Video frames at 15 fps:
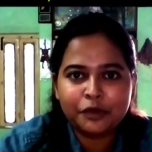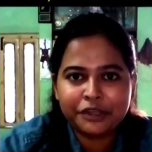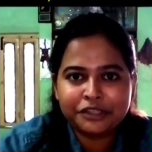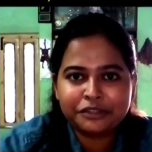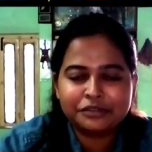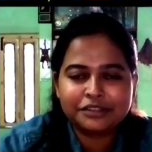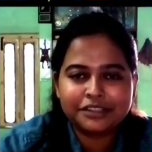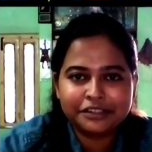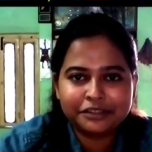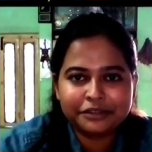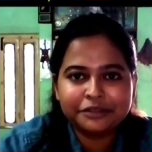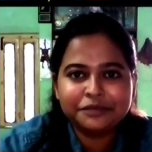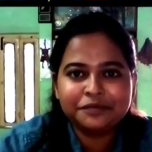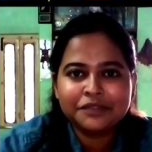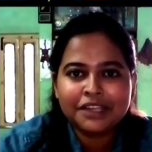going to
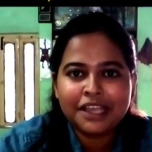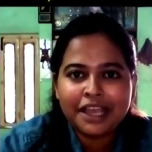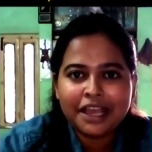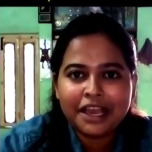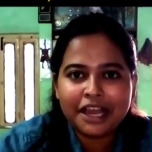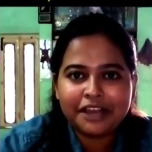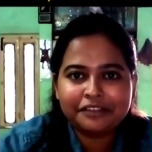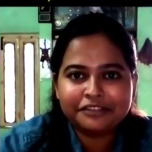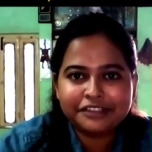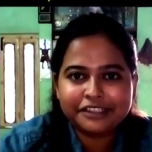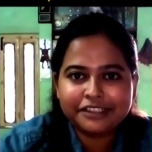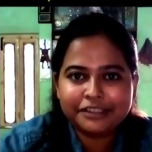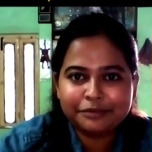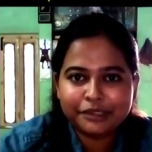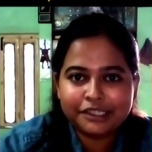zero. After
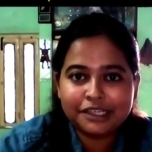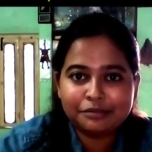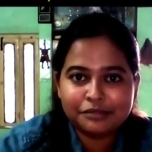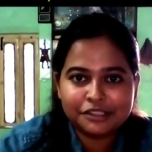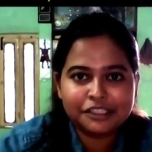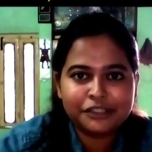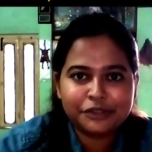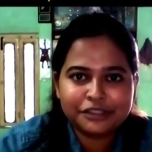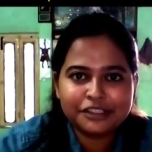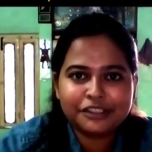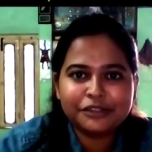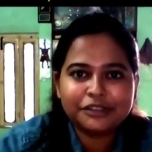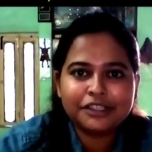it becomes zero zero,